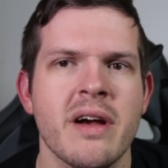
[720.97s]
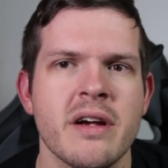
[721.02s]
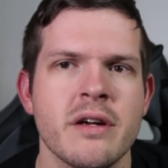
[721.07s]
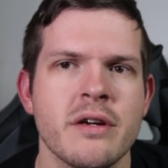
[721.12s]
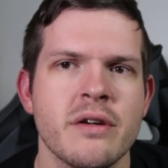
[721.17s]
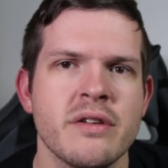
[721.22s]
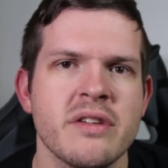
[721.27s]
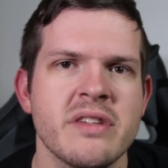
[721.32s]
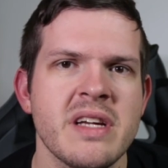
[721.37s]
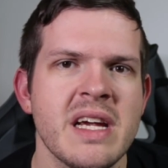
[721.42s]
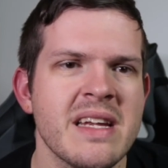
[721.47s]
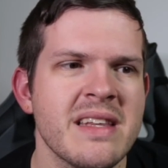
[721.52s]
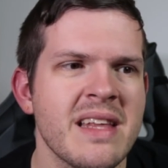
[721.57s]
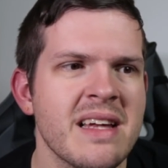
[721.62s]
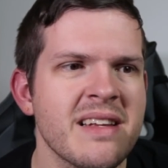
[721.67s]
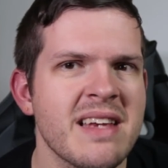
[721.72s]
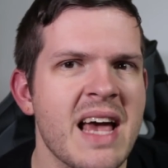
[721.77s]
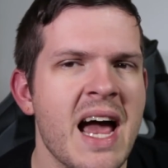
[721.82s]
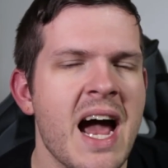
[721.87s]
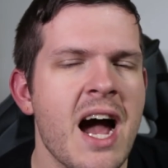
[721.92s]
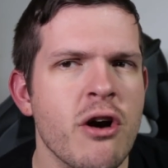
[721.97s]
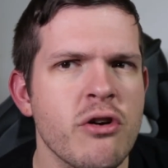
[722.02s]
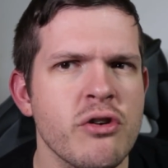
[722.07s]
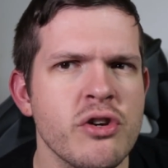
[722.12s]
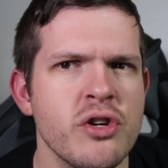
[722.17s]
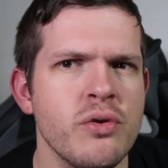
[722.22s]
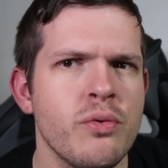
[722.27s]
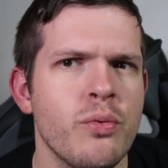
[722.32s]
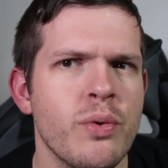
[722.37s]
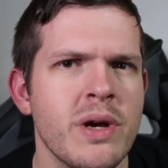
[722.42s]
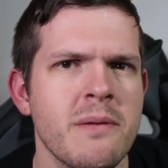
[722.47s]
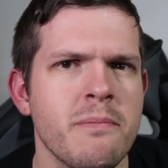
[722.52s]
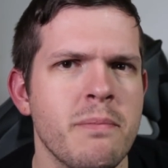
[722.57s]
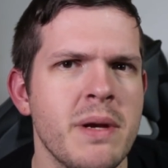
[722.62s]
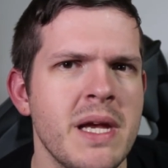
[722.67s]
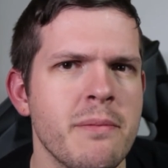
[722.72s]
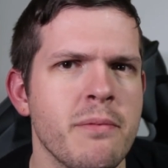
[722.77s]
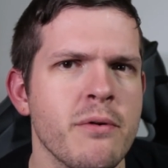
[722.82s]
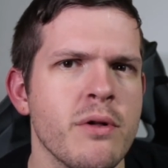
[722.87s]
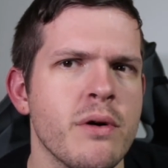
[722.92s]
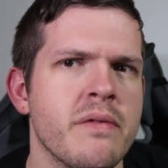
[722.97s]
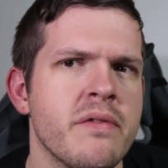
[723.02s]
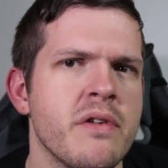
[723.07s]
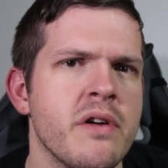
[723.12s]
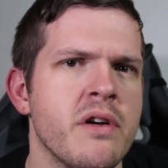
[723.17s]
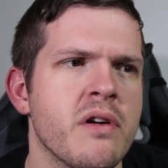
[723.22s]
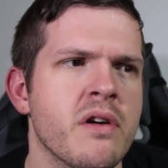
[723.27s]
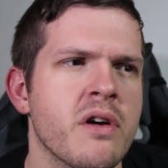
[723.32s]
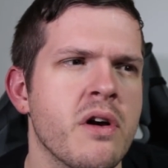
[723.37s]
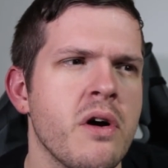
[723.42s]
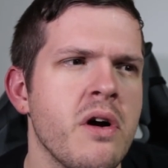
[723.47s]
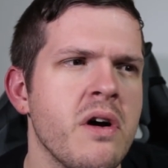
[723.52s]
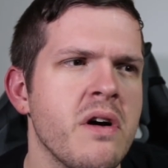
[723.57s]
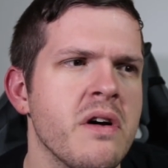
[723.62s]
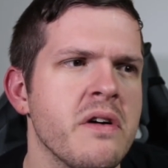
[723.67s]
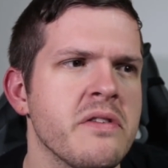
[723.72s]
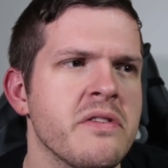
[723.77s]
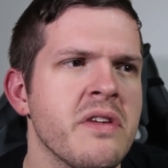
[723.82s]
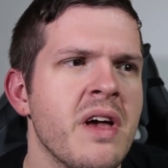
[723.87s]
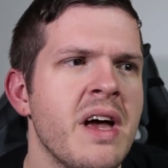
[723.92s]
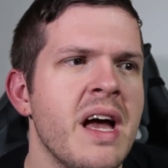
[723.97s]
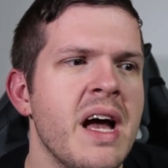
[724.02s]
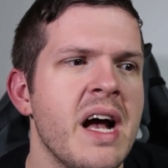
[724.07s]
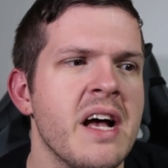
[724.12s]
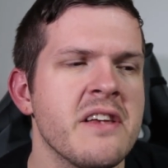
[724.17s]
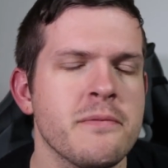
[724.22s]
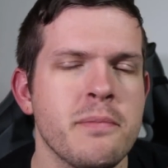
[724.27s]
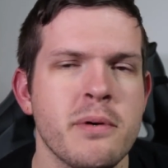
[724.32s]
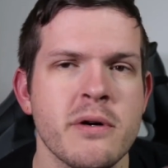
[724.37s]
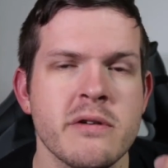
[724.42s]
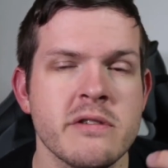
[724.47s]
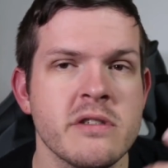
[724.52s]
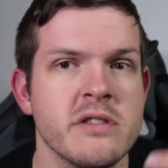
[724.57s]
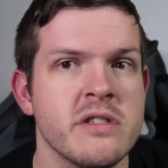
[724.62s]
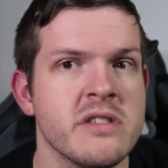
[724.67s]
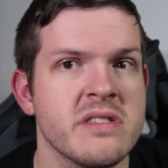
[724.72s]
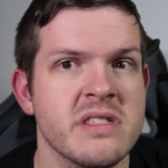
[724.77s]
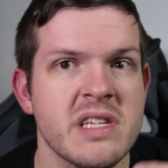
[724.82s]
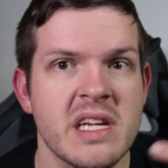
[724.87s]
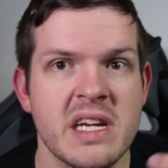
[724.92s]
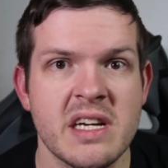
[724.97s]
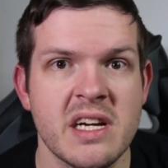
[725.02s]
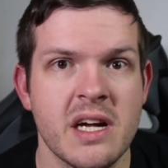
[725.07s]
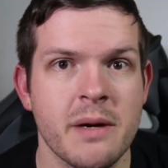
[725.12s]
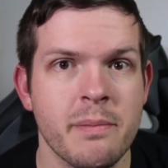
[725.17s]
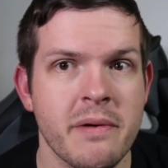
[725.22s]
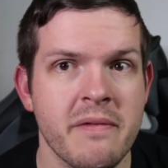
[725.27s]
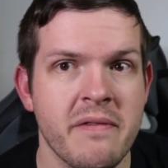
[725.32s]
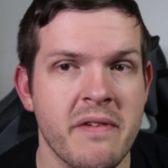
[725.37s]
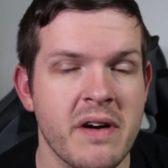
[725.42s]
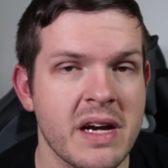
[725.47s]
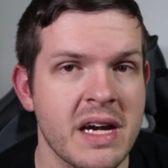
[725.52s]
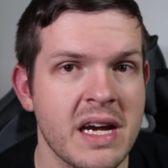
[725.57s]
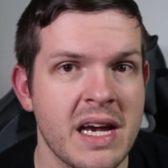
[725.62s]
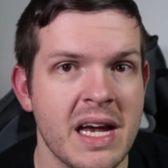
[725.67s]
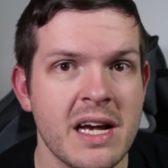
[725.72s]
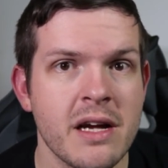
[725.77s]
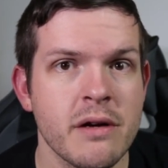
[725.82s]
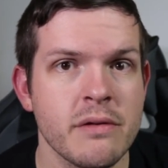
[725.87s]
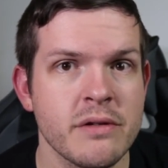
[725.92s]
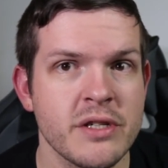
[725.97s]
I understand. That's how you win people over your cause, as opposed to just setting up a fucking echo